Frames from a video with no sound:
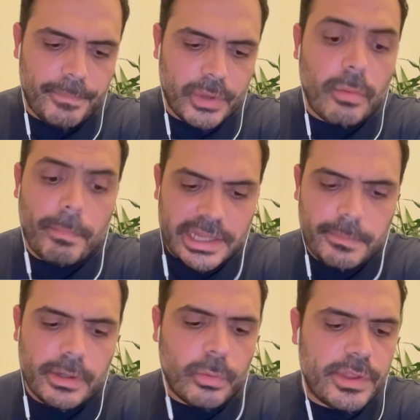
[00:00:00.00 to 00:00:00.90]

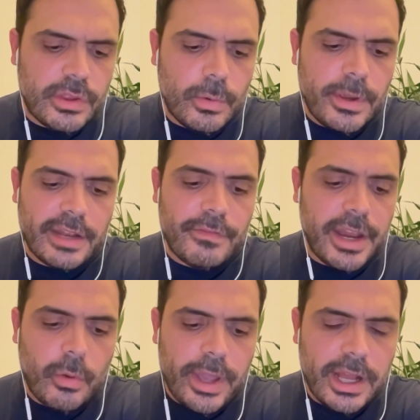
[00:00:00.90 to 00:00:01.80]
compatible with Sui and very
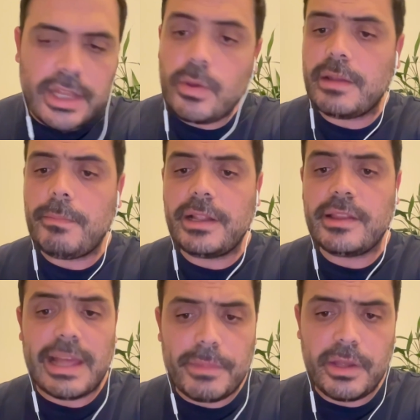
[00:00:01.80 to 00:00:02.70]
quickly you can build
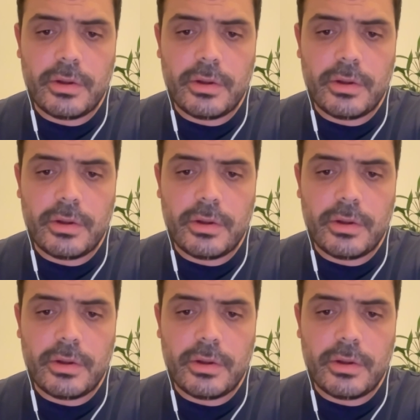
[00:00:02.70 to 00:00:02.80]
something